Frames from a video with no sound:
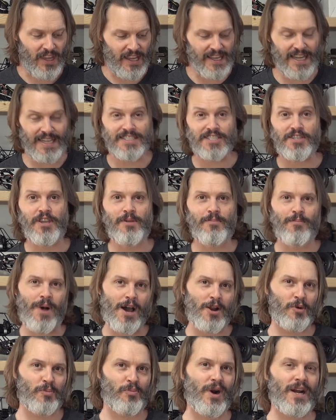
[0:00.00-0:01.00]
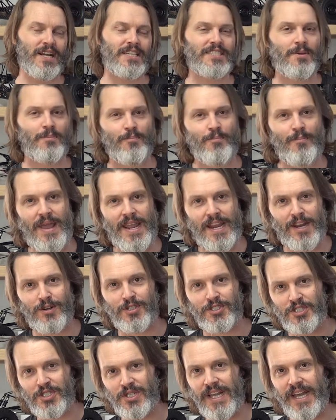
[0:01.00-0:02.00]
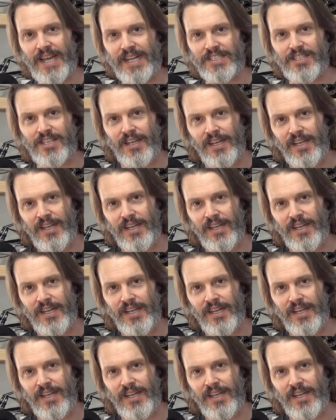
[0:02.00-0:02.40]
Yes, the Monoprice Maker Select